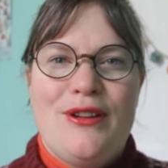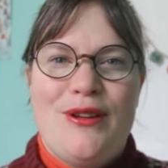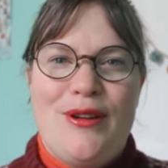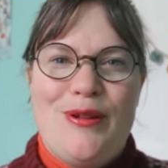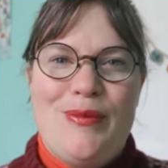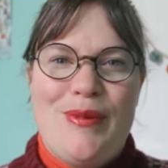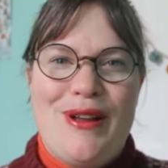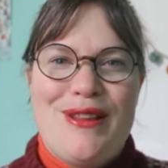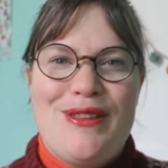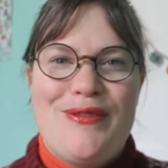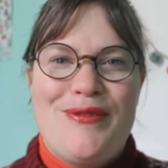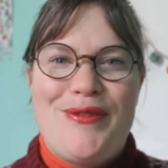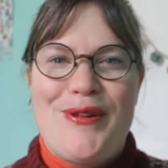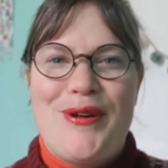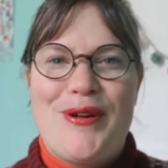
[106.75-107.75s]
good month
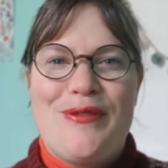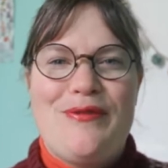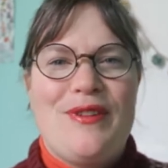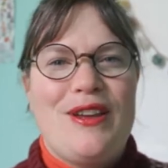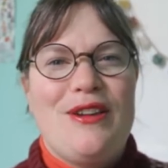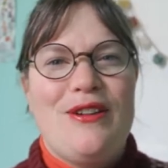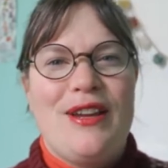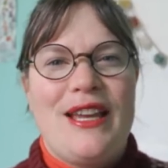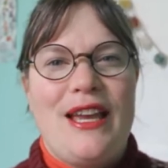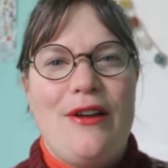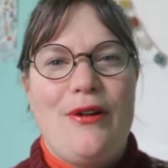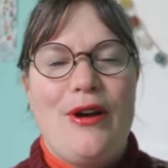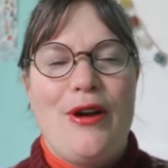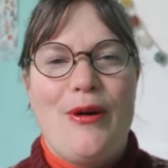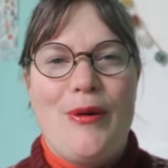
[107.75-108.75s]
for figuring
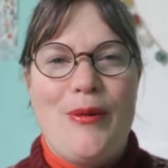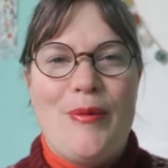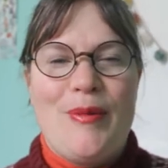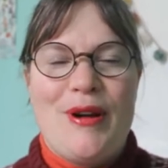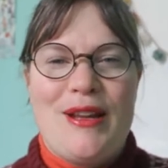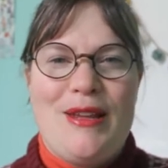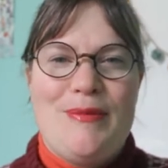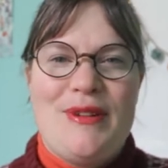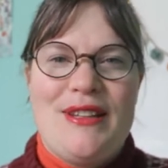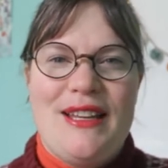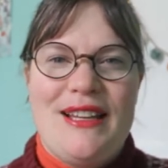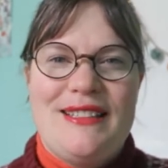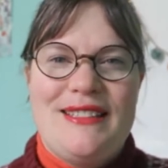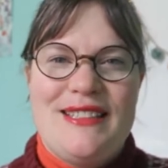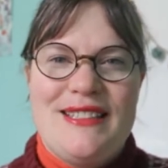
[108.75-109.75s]
out a Homebody
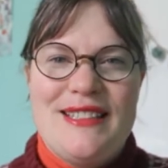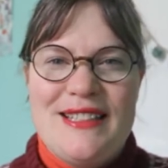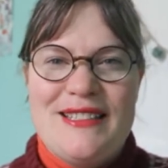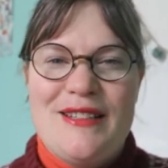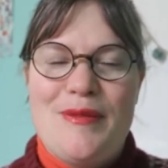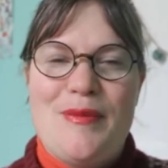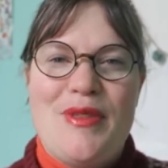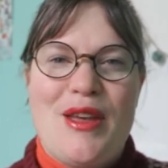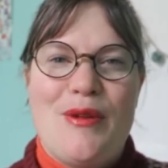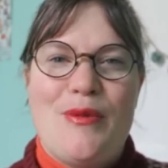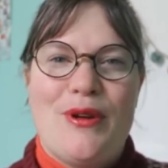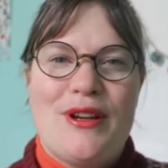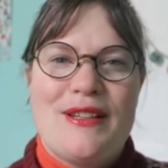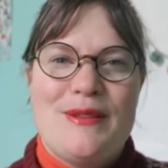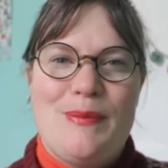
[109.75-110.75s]
Monasticism that
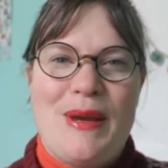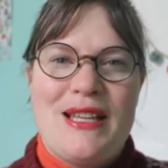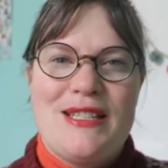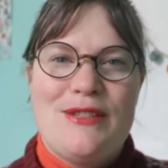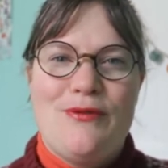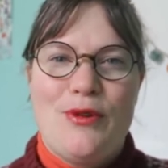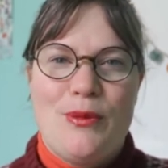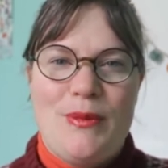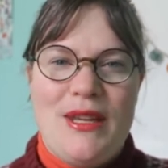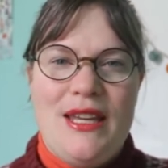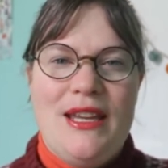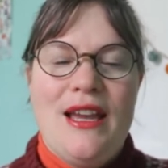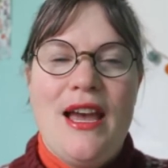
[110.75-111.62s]
works best for me.